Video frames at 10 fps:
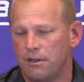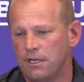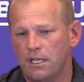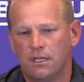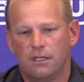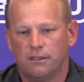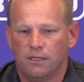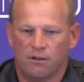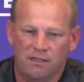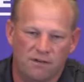And,
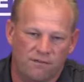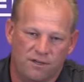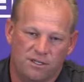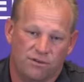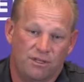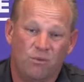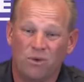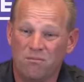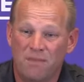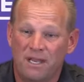you know, even if there's only
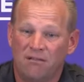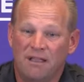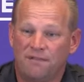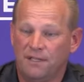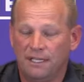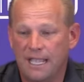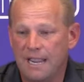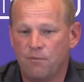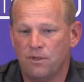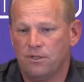1 minute left in the
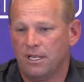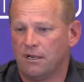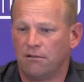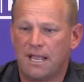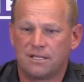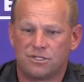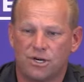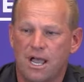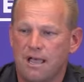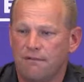game when you get your last
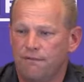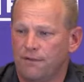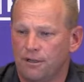drive,